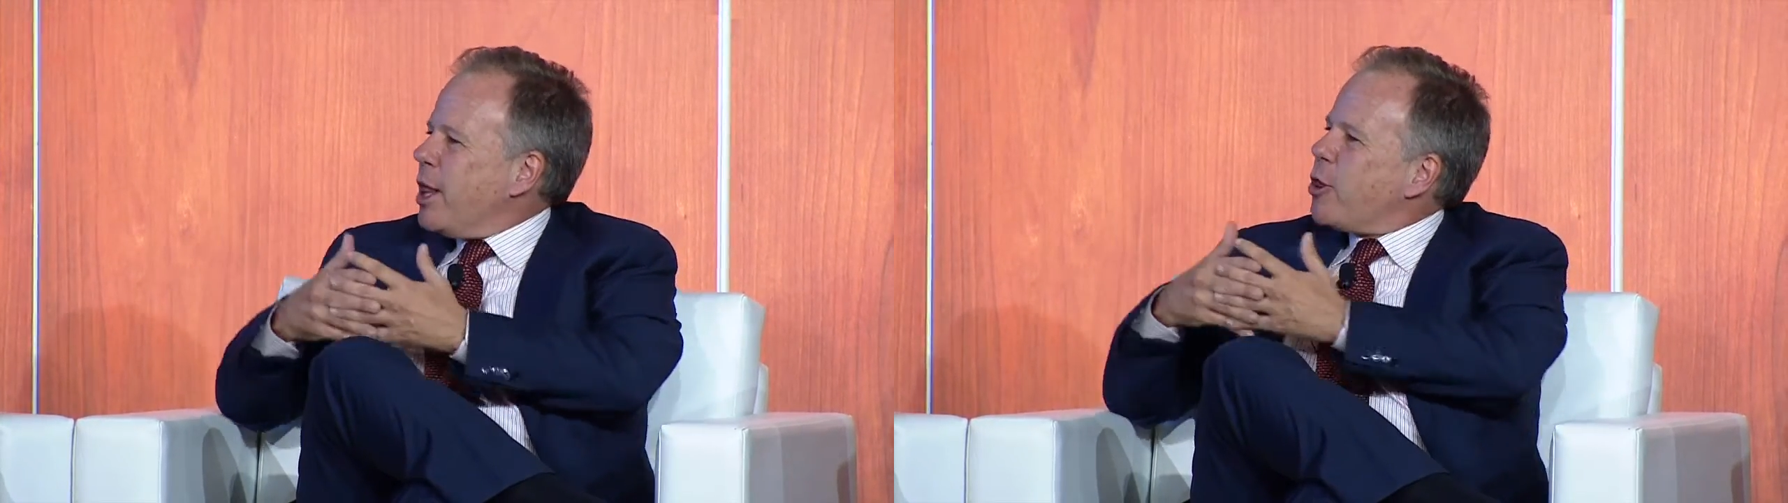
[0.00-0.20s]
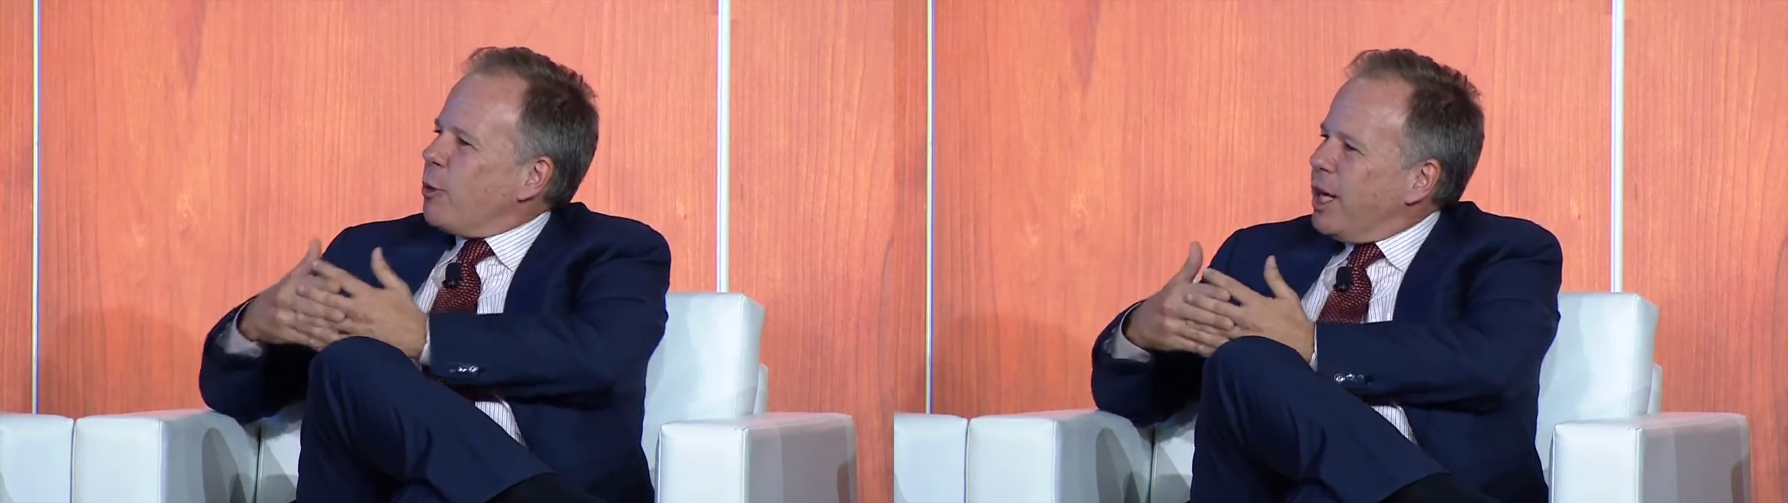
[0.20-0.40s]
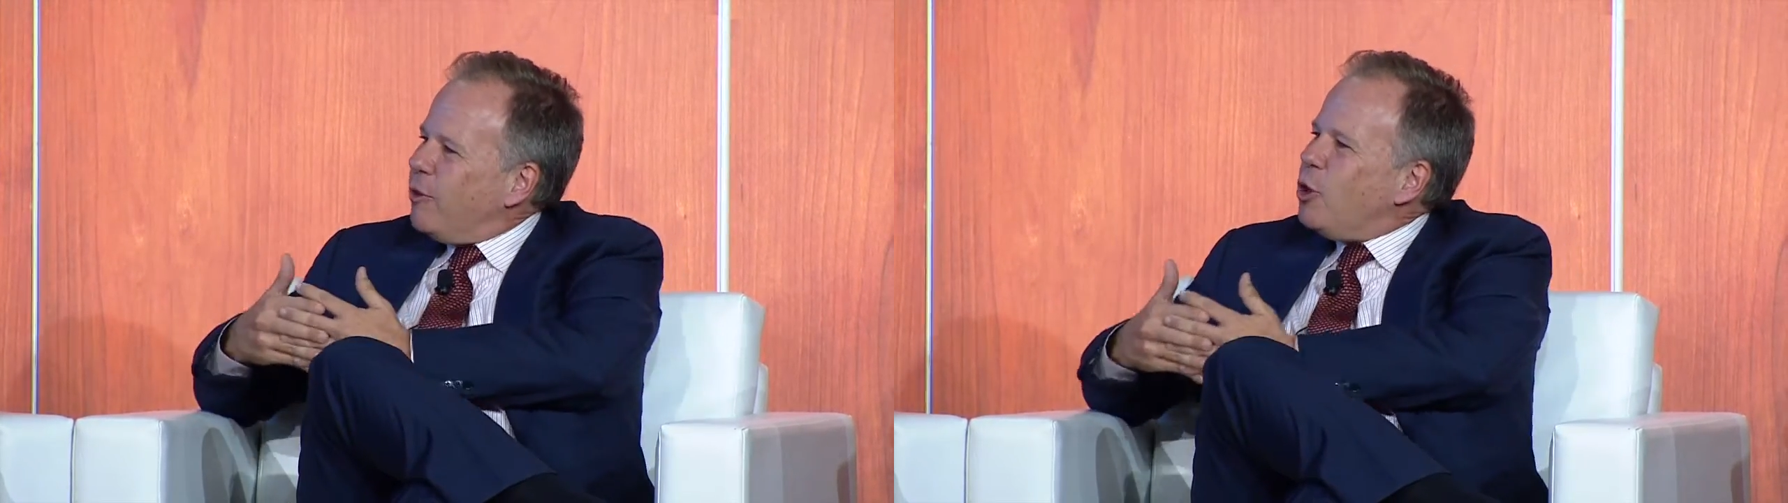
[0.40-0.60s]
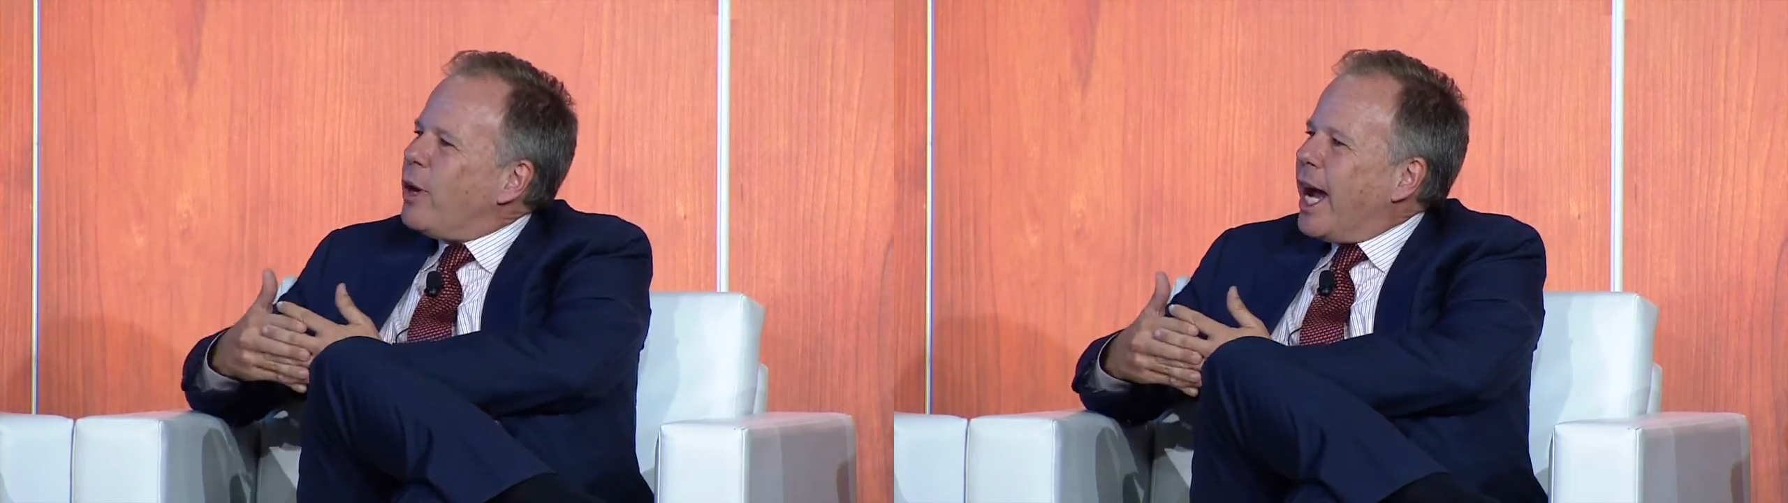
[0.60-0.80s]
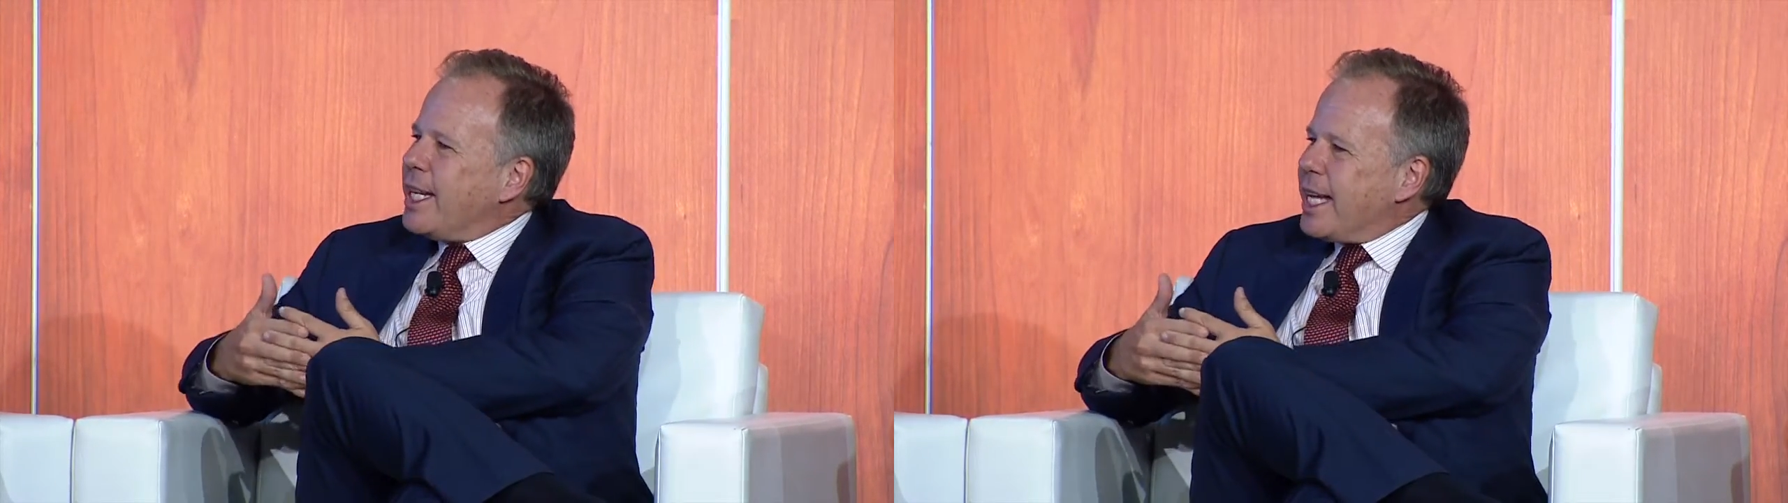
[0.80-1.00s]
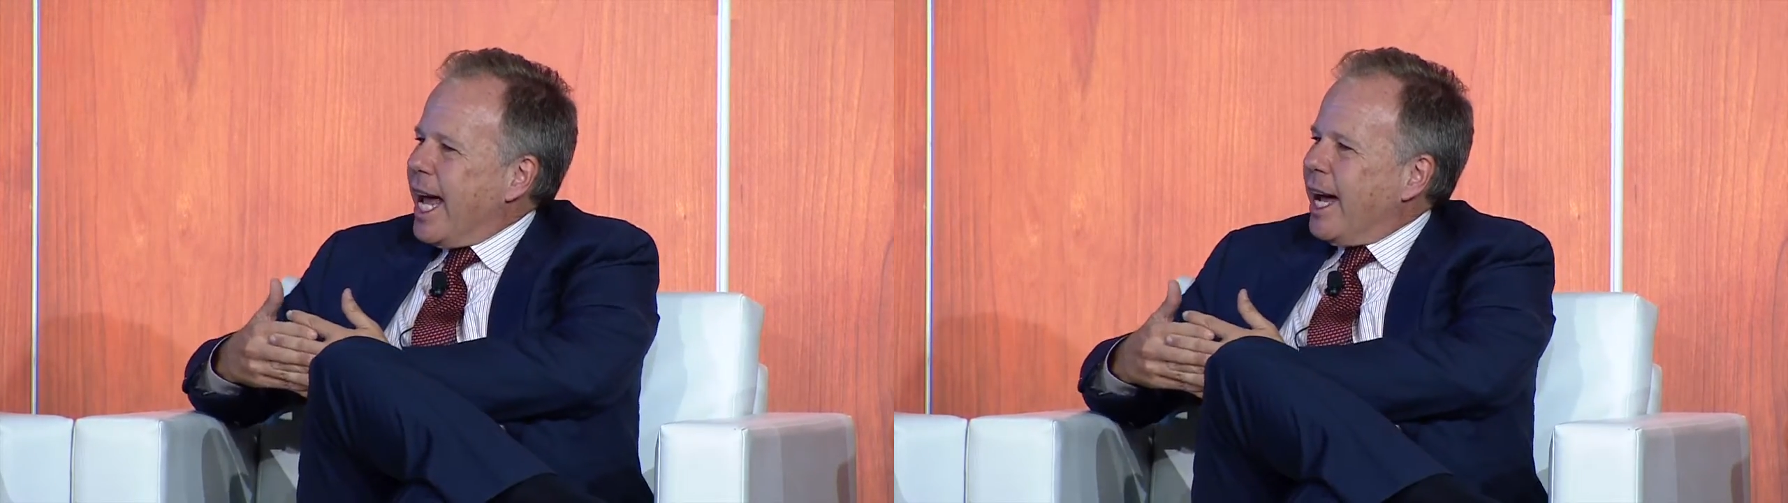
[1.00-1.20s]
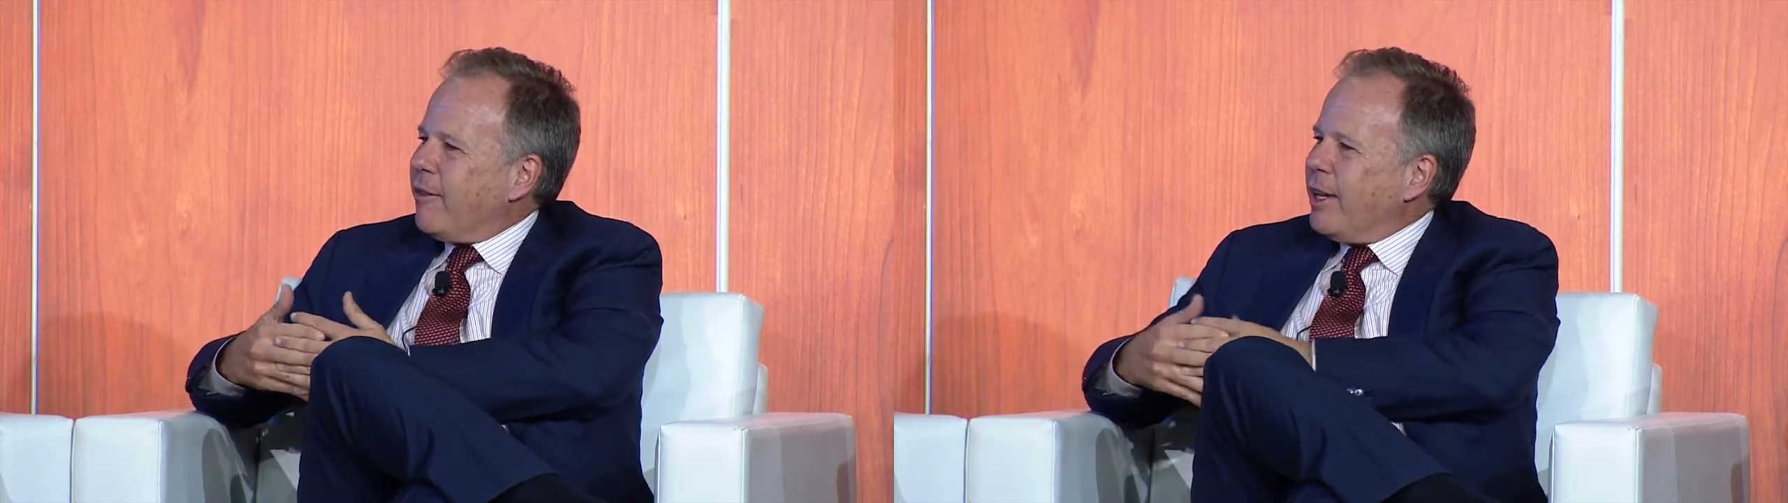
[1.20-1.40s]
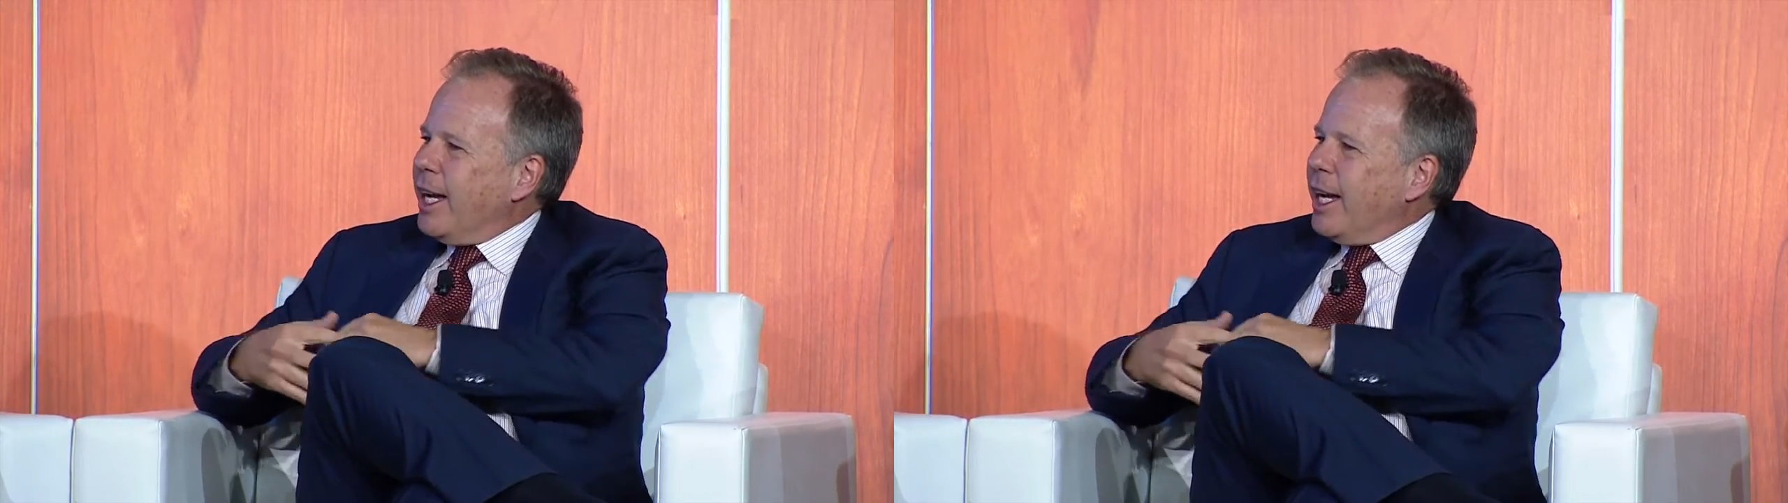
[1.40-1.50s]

three of you guys have,